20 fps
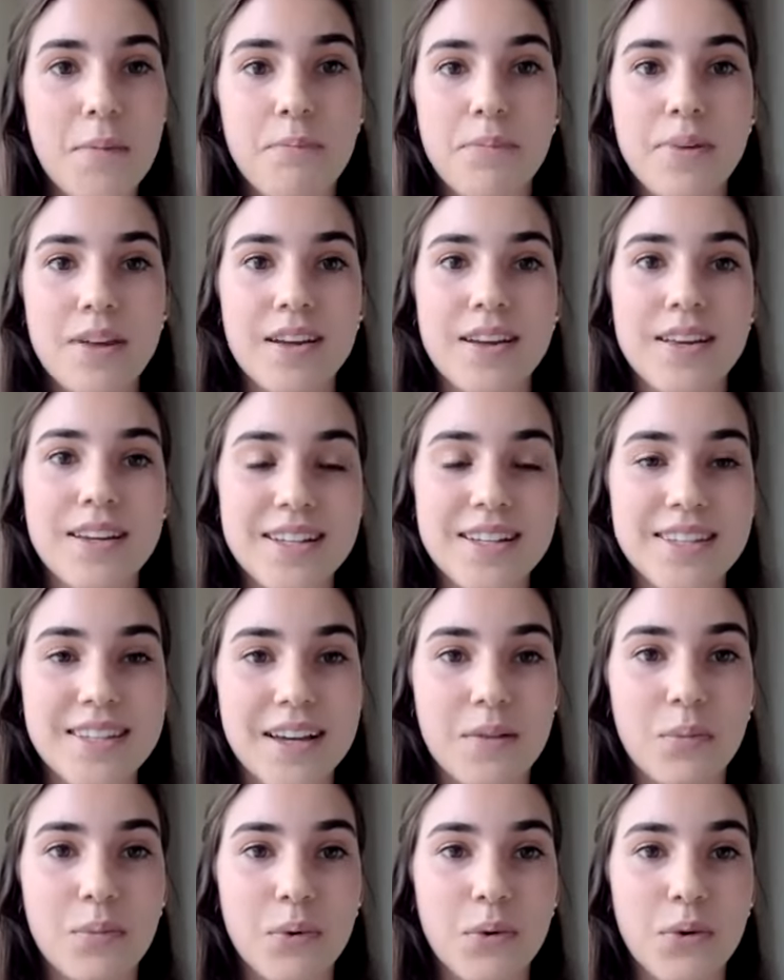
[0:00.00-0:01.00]
be an
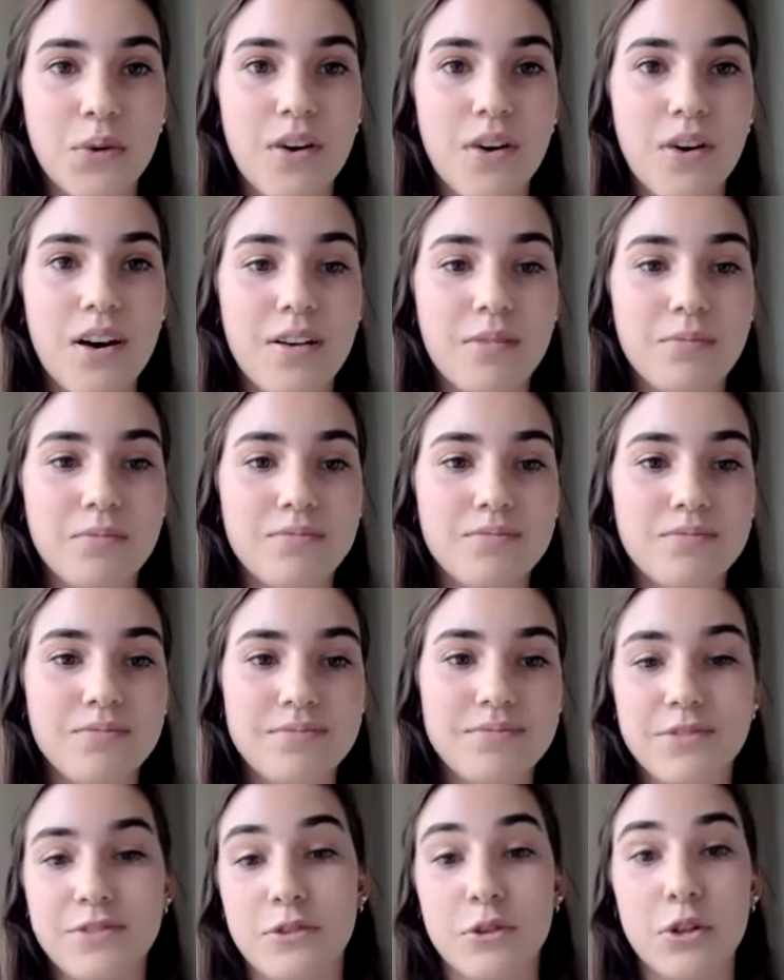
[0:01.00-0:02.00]
example
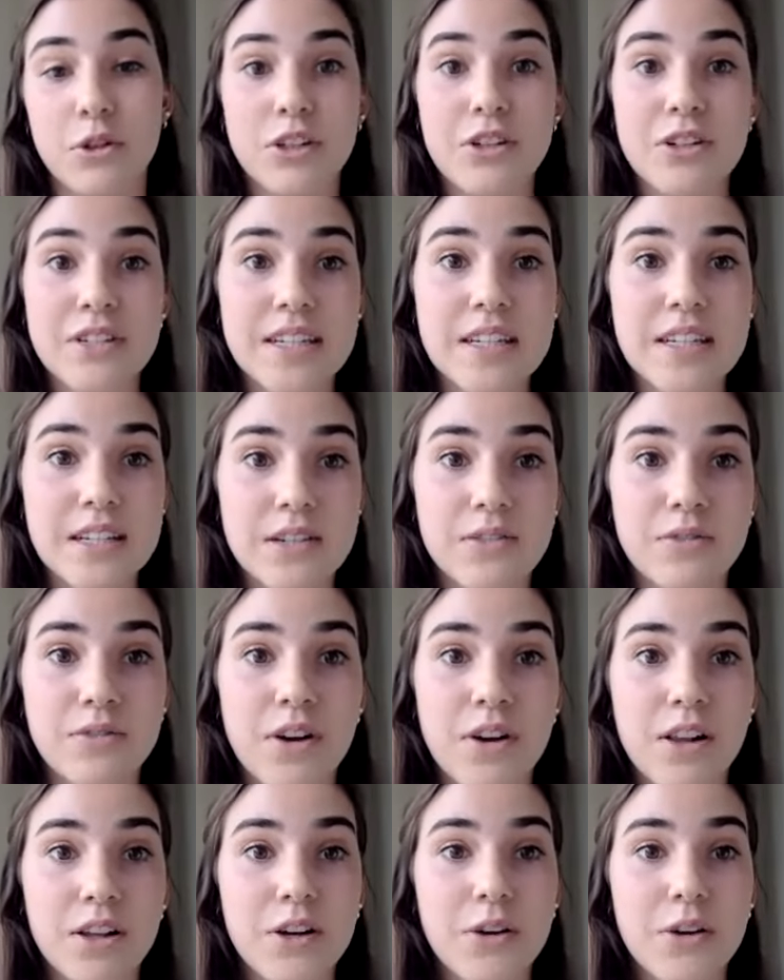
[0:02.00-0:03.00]
for your teen to
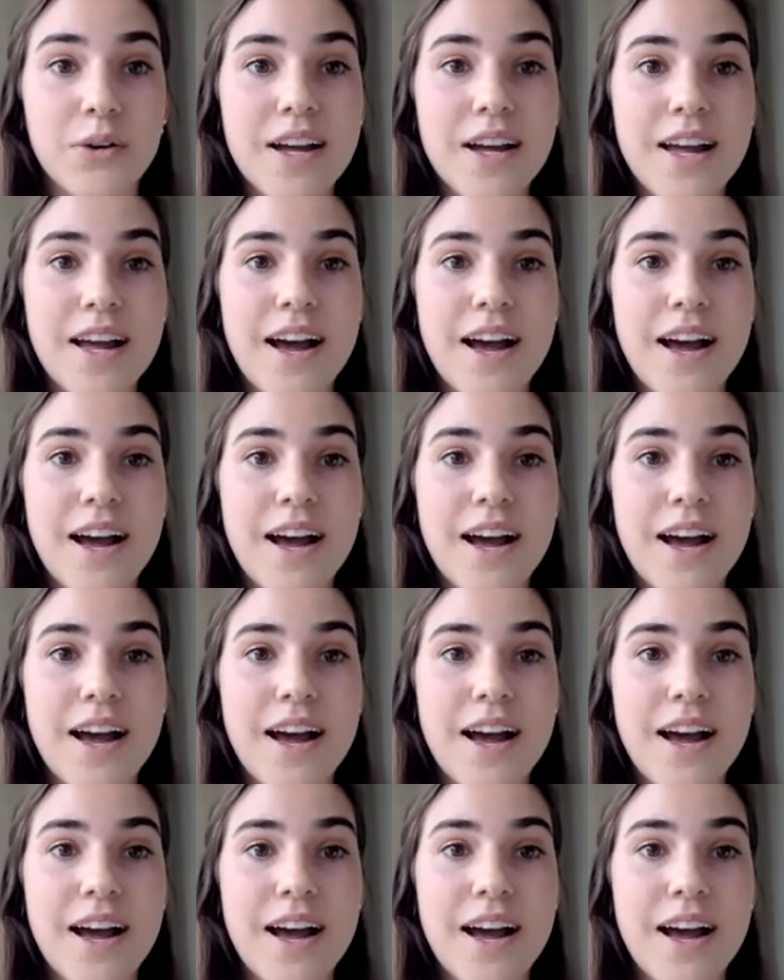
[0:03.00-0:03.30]
follow.